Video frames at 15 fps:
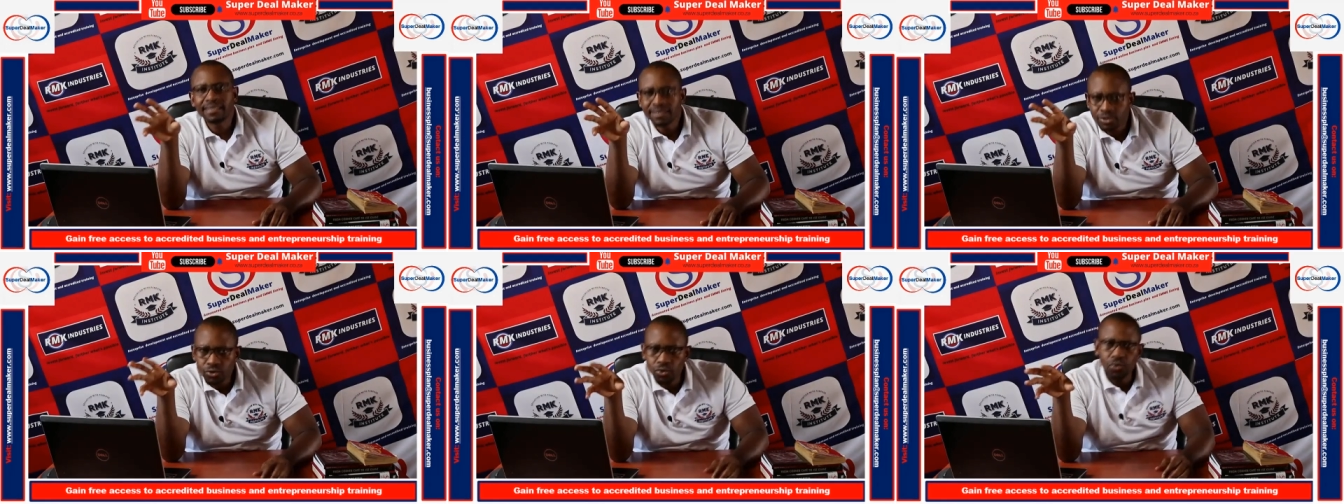
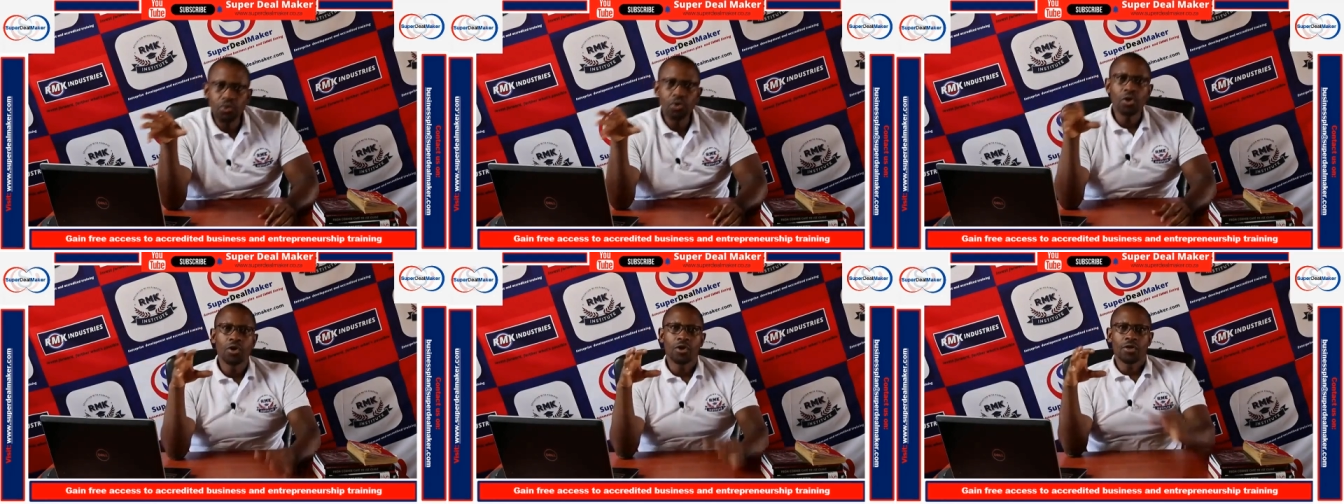
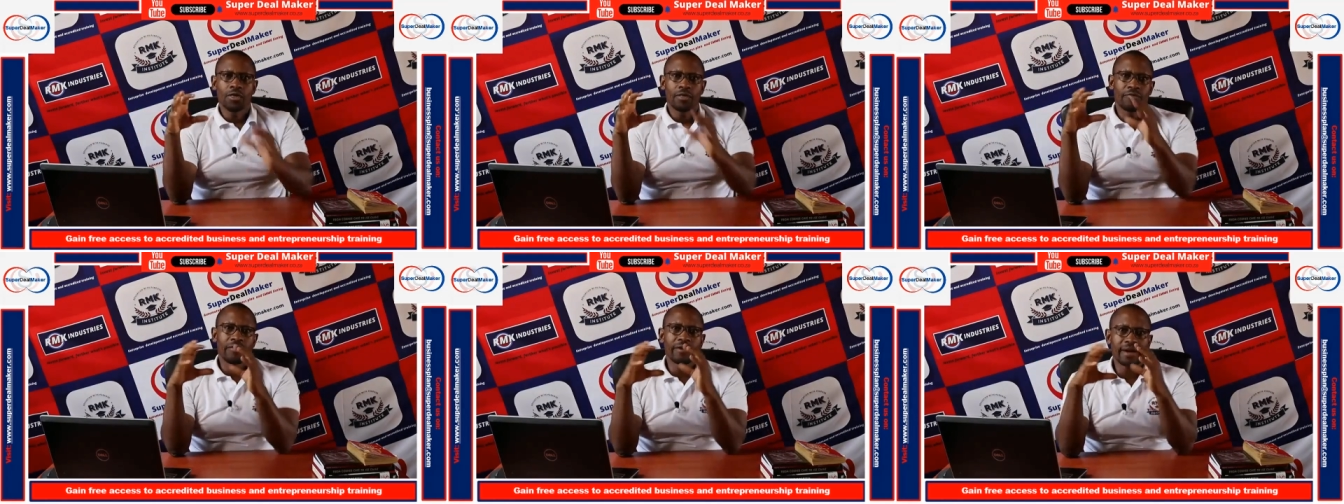So
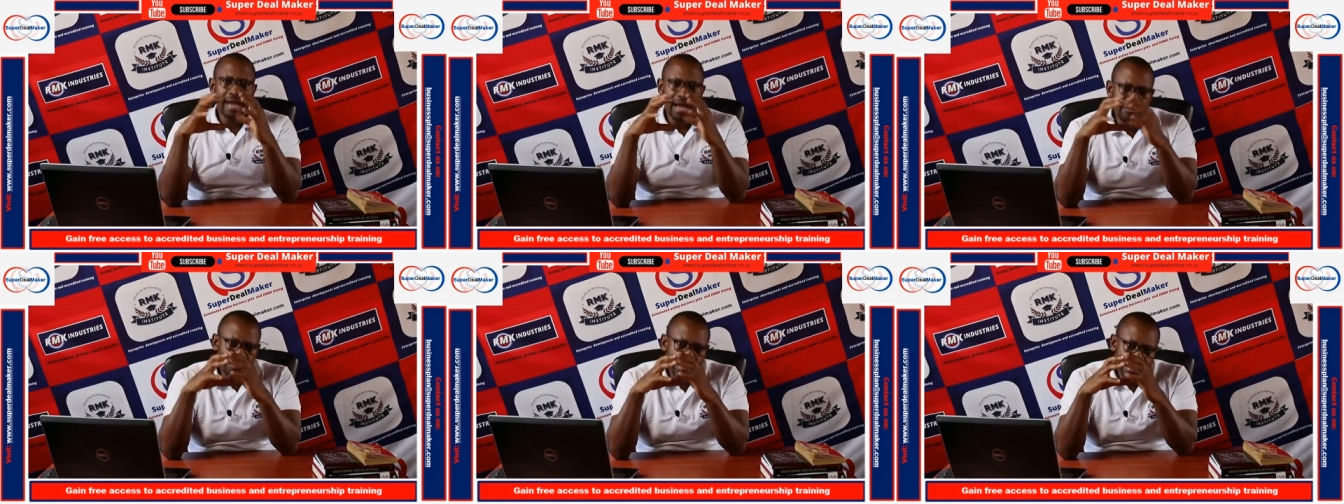the
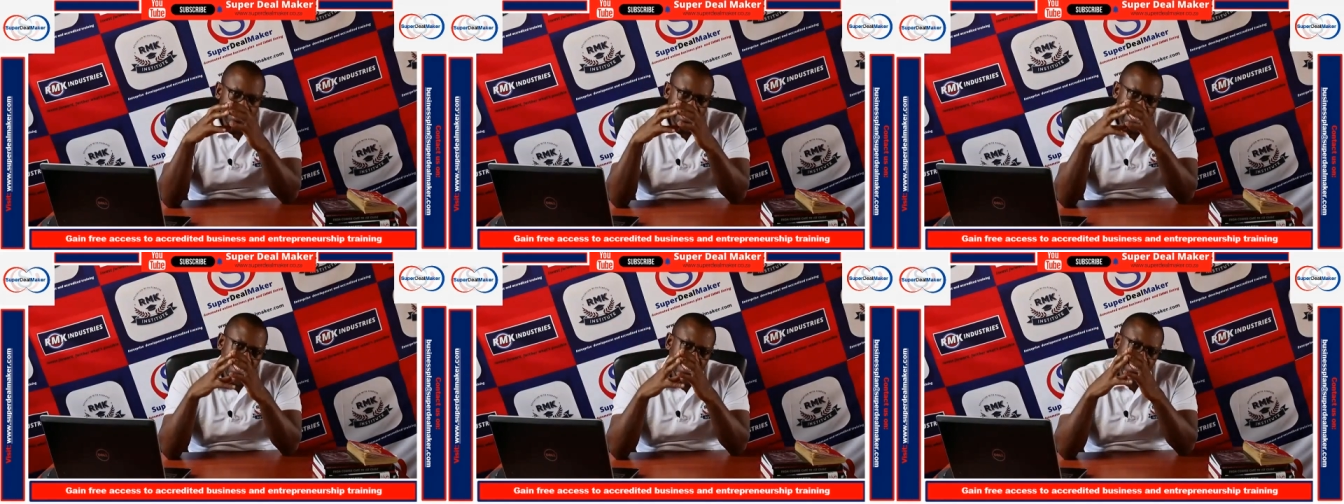government
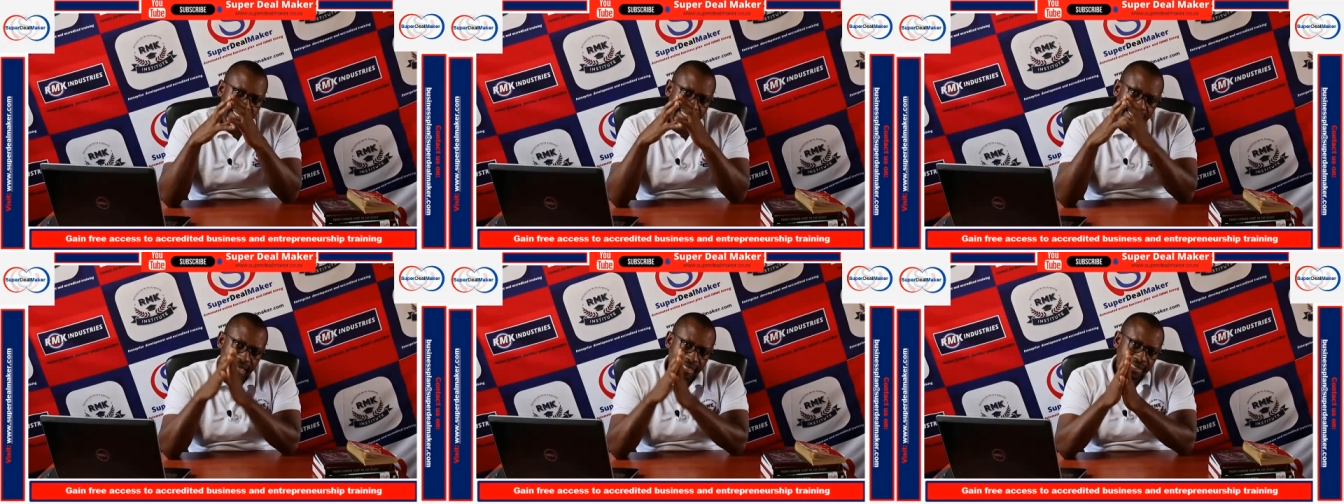takes
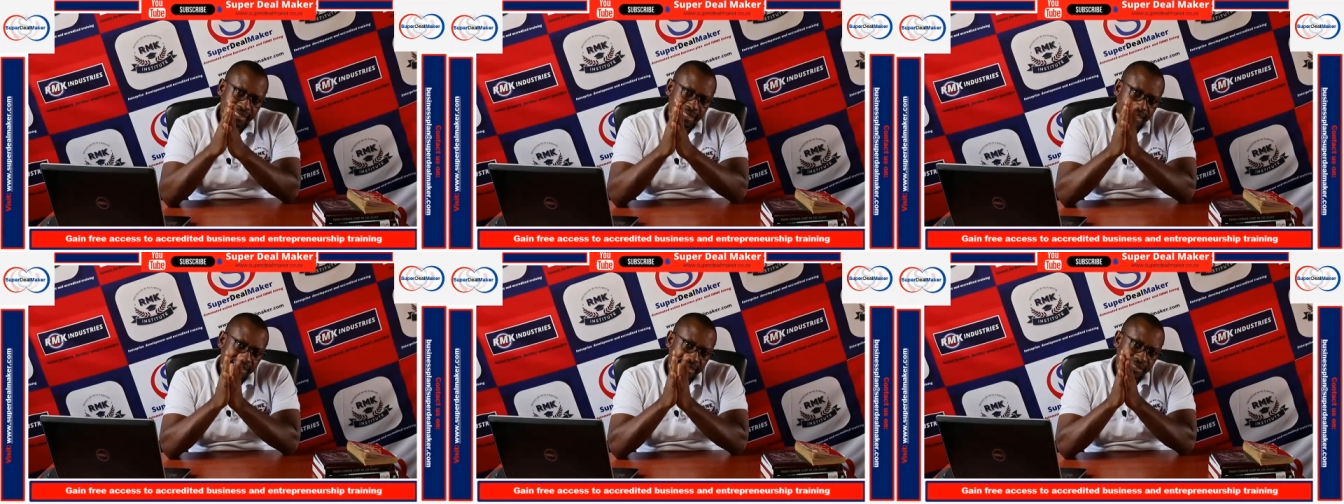that
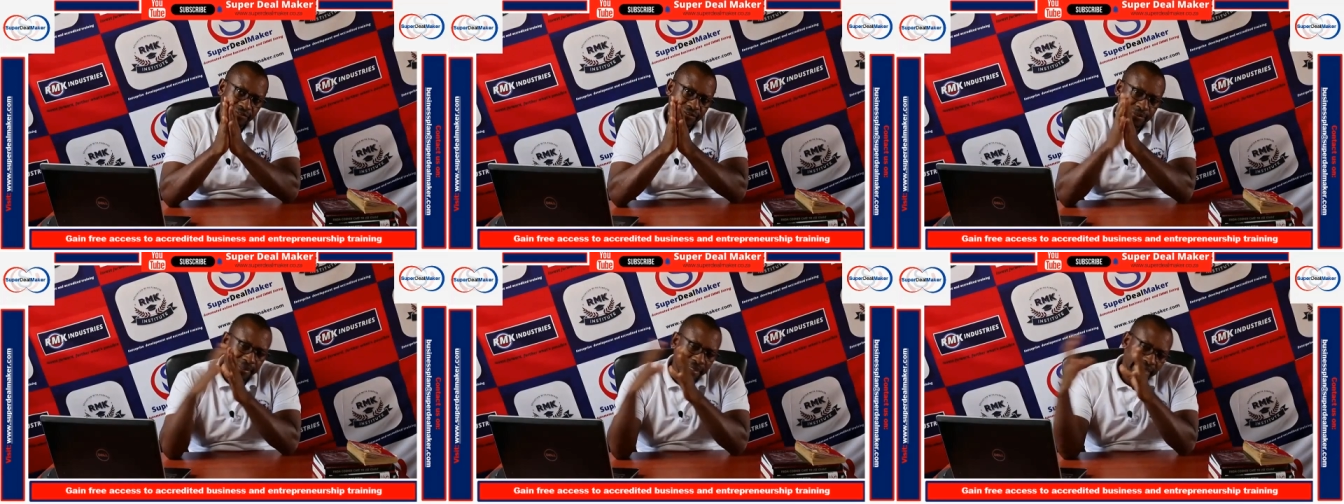skills
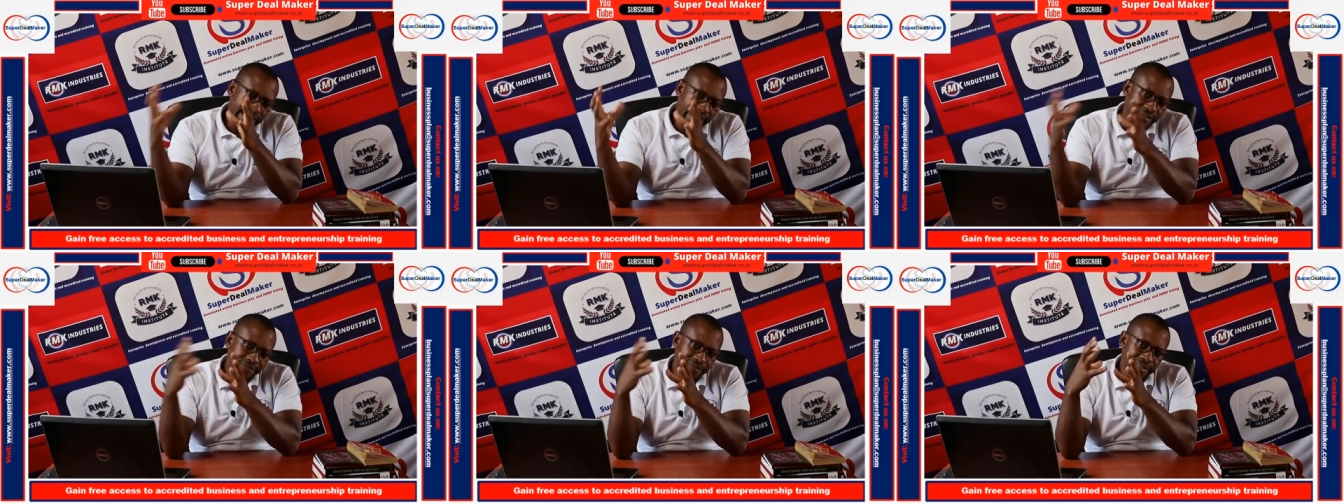development
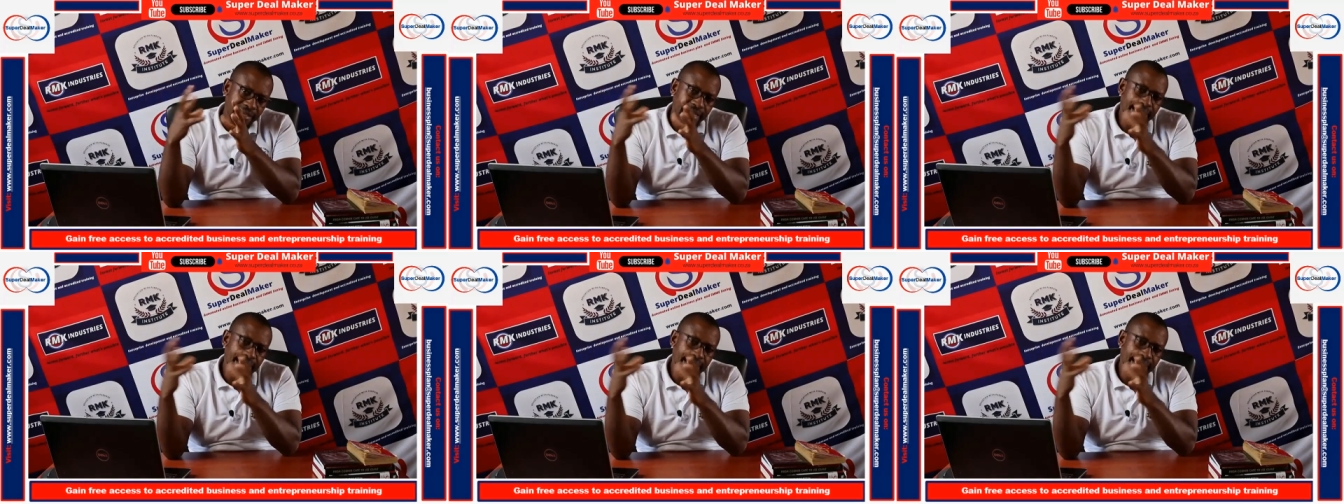levy